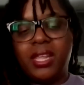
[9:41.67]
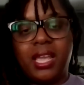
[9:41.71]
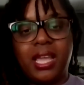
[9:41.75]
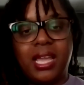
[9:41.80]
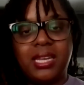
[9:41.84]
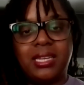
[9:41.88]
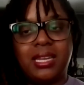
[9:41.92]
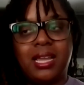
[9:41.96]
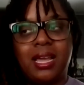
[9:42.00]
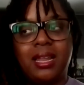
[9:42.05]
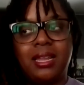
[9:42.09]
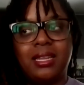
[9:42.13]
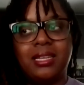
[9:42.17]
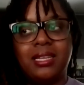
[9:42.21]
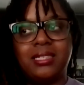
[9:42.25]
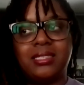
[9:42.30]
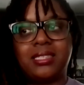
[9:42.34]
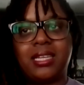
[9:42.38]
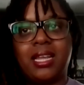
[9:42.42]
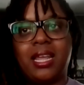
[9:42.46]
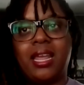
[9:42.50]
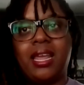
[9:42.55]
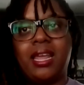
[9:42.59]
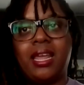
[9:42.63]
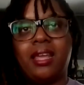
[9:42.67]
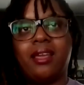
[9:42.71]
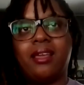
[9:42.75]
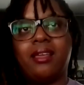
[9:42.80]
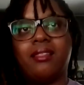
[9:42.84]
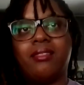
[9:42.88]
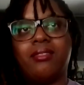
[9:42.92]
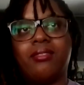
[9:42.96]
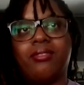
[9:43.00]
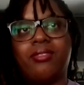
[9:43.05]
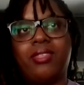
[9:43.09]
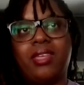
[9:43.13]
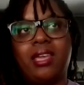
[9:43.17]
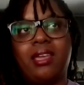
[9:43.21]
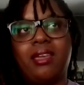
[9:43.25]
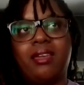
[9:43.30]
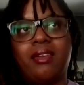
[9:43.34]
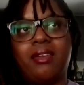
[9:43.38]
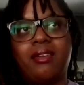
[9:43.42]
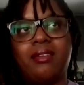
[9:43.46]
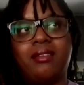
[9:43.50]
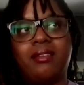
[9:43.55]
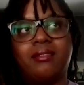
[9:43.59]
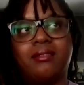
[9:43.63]
and knowledge, and
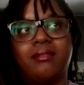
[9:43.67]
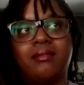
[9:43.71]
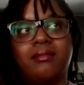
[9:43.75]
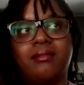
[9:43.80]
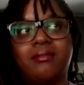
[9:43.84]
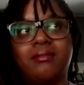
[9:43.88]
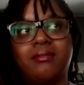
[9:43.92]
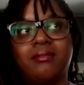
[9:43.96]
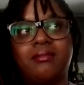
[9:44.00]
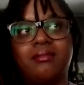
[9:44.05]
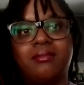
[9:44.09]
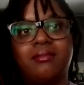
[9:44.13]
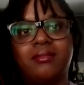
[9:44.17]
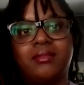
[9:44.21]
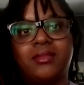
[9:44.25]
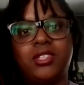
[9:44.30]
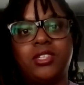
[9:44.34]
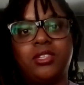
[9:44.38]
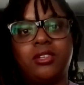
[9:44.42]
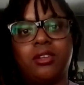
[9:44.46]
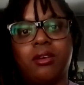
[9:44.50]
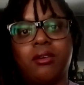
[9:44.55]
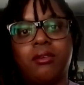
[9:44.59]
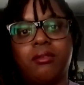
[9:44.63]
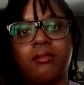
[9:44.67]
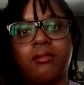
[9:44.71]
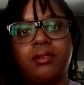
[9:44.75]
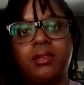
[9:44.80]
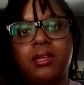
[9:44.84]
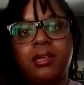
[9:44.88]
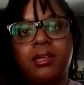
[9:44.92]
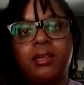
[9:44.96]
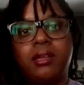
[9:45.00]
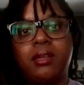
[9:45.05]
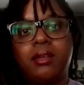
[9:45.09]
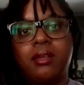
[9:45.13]
then, you know,